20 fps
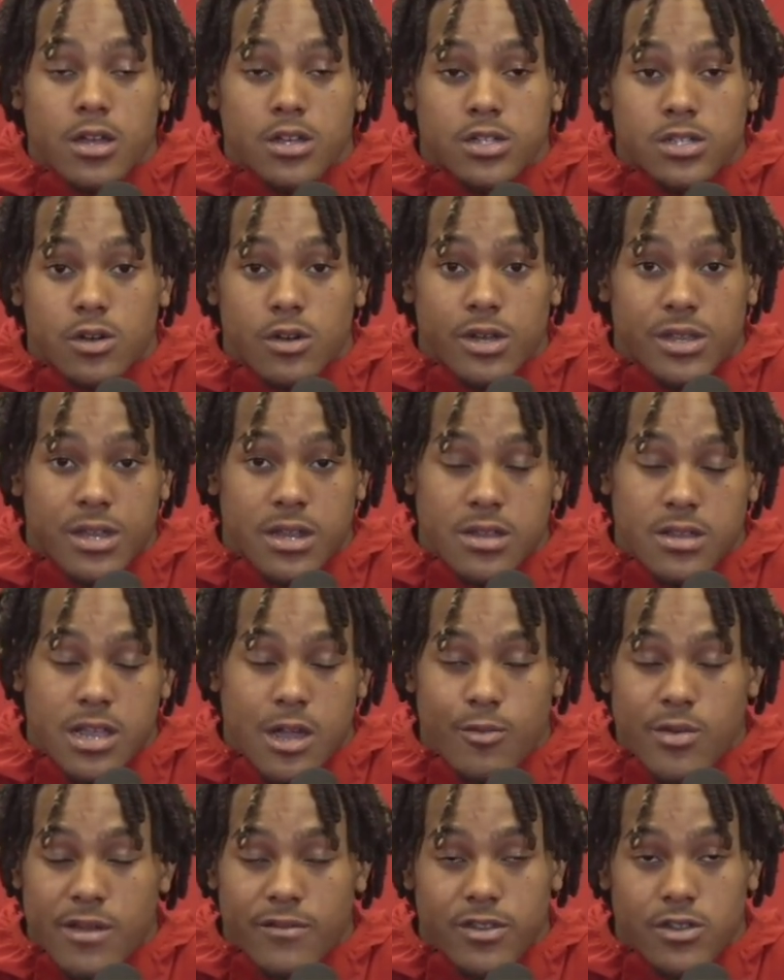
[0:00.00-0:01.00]
So at the end of
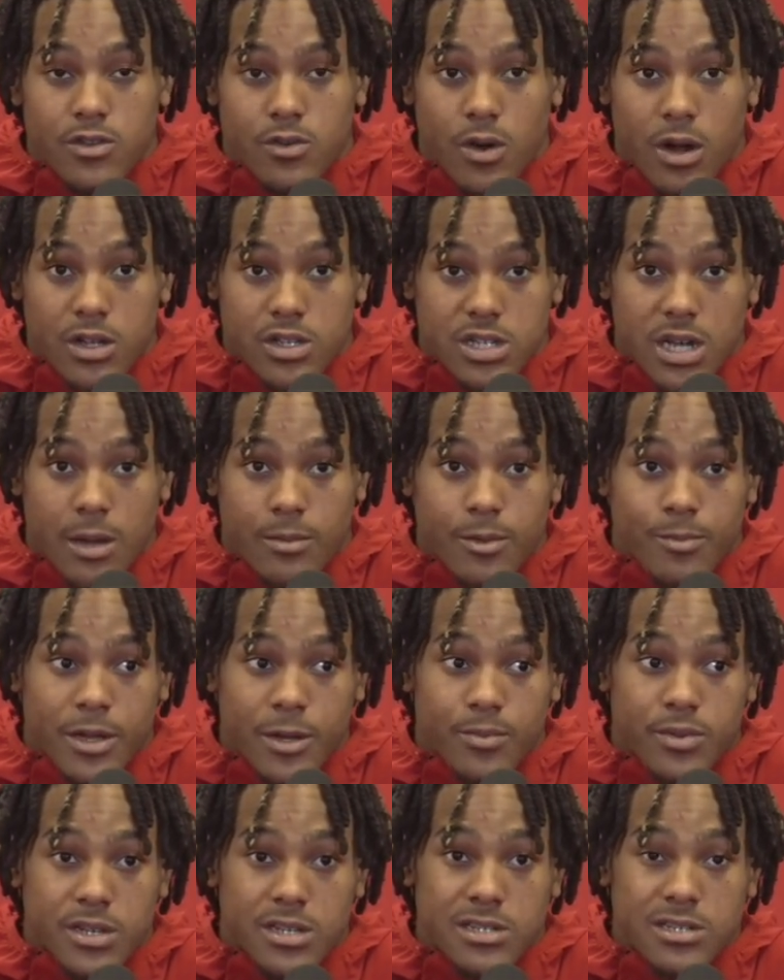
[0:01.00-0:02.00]
the day, we have to do our job to
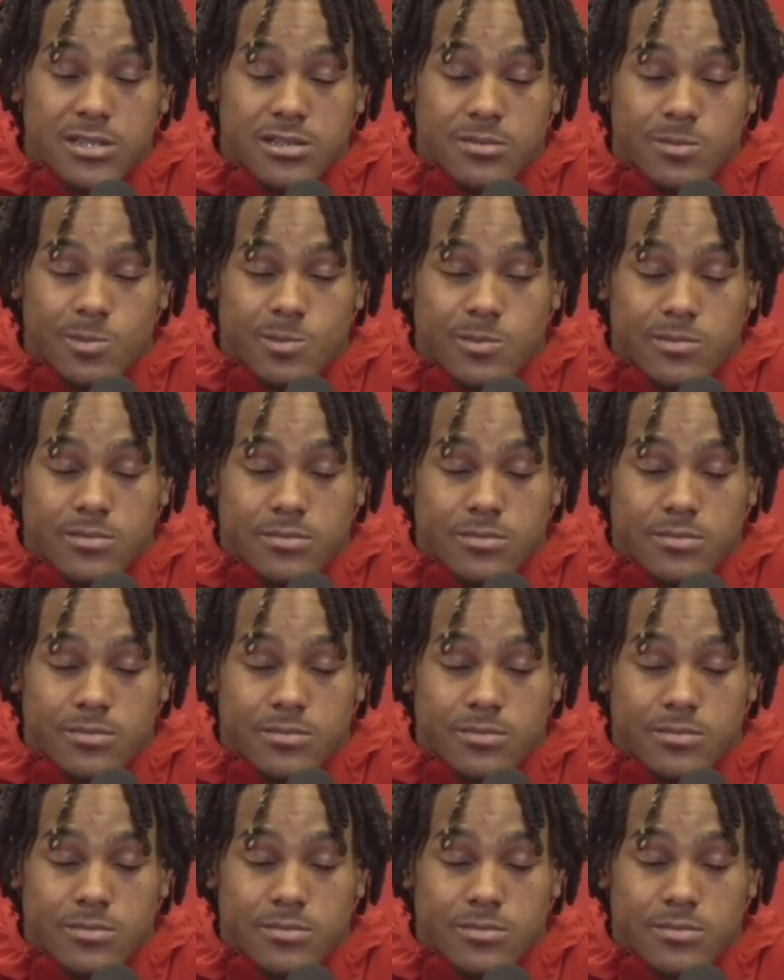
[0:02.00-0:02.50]
make plays.